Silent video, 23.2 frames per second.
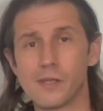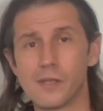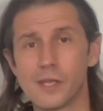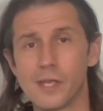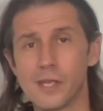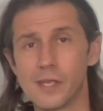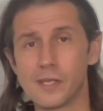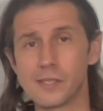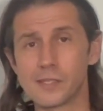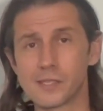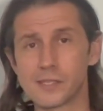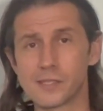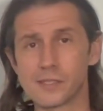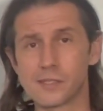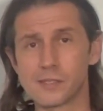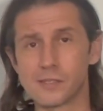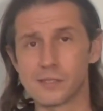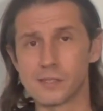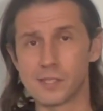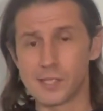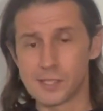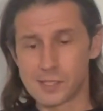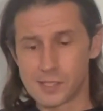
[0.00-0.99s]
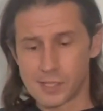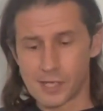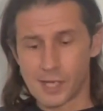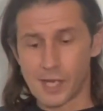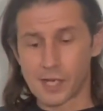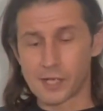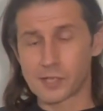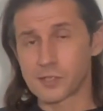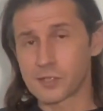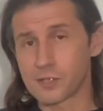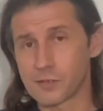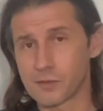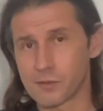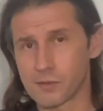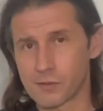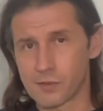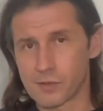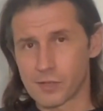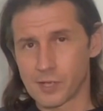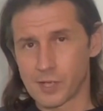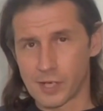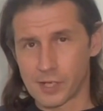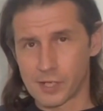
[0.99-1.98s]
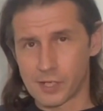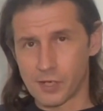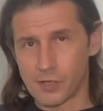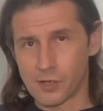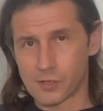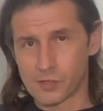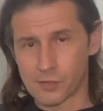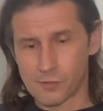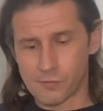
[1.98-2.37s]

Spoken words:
And is it actually a character